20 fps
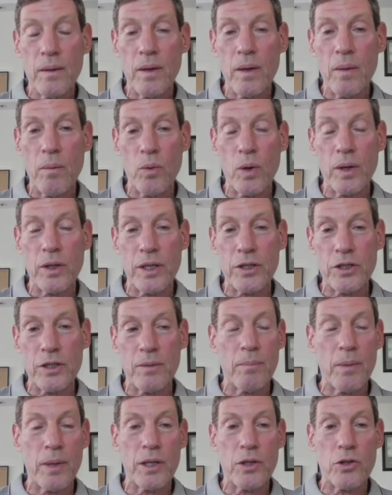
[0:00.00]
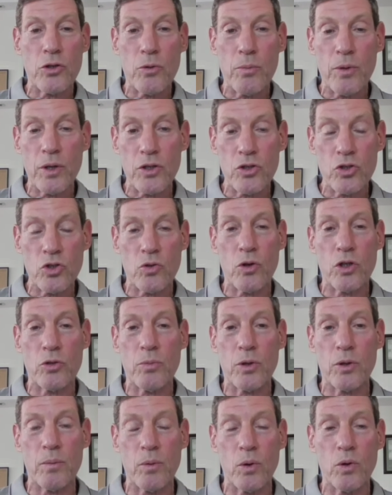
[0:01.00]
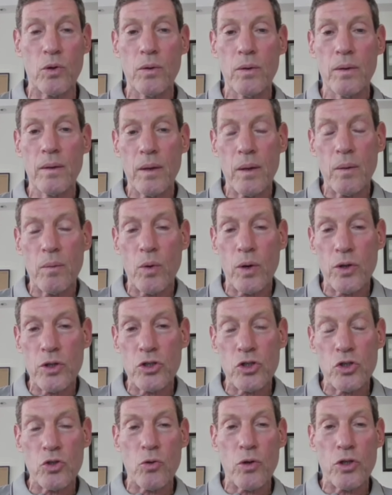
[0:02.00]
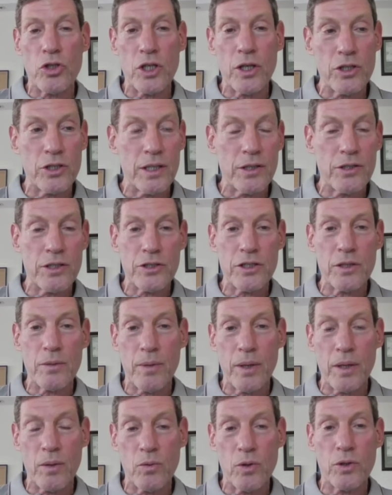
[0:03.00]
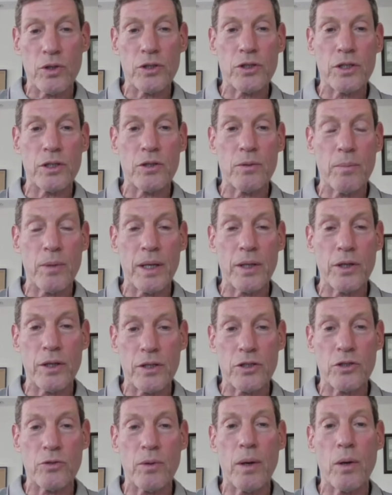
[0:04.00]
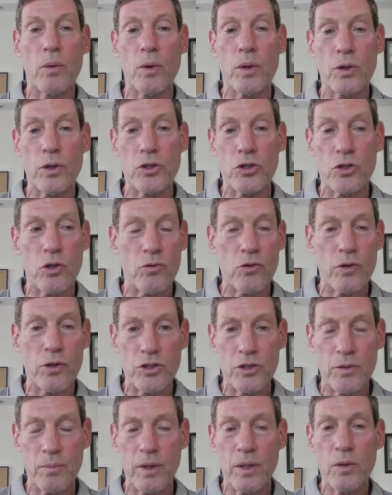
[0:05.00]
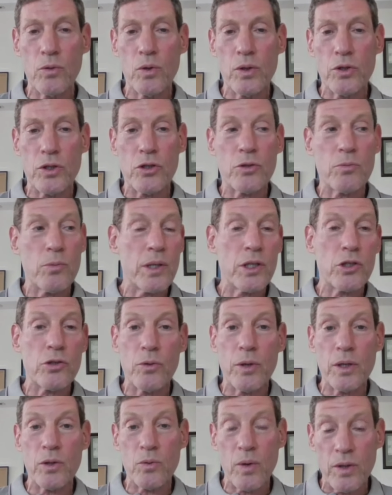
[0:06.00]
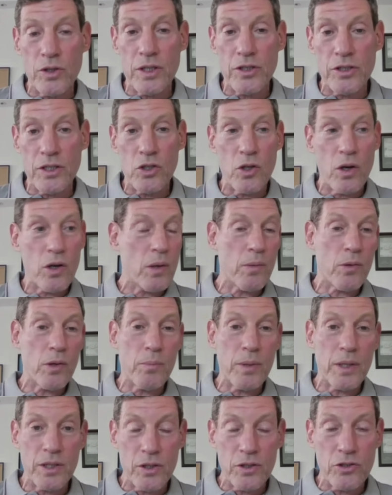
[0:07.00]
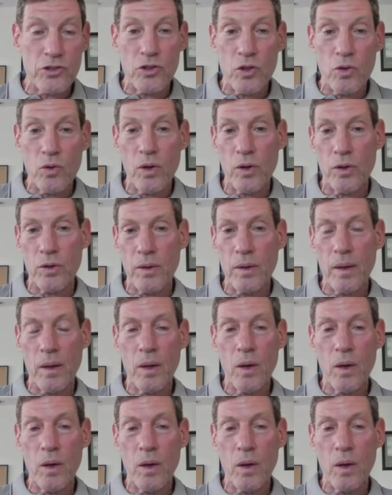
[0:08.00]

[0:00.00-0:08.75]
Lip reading: What does it mean to be a Jewish people? What does Jewish identity mean? What does independence mean? What does sovereignty mean? What does peace mean? What does economy mean? And so on.